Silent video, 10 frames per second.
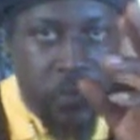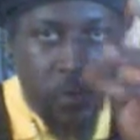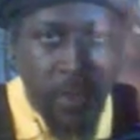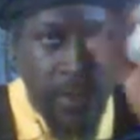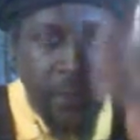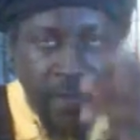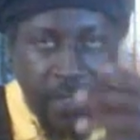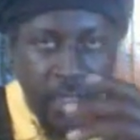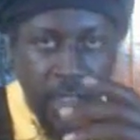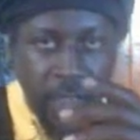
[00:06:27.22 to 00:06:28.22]
So a lot of
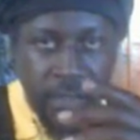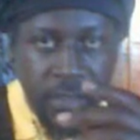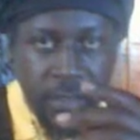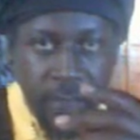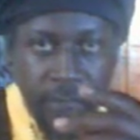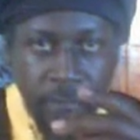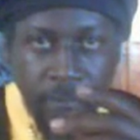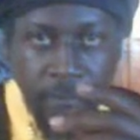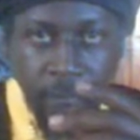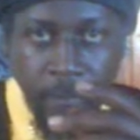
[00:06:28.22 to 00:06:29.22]
things
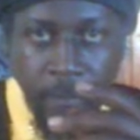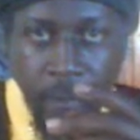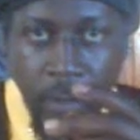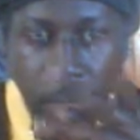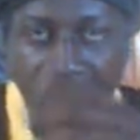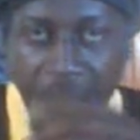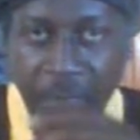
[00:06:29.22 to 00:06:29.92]
are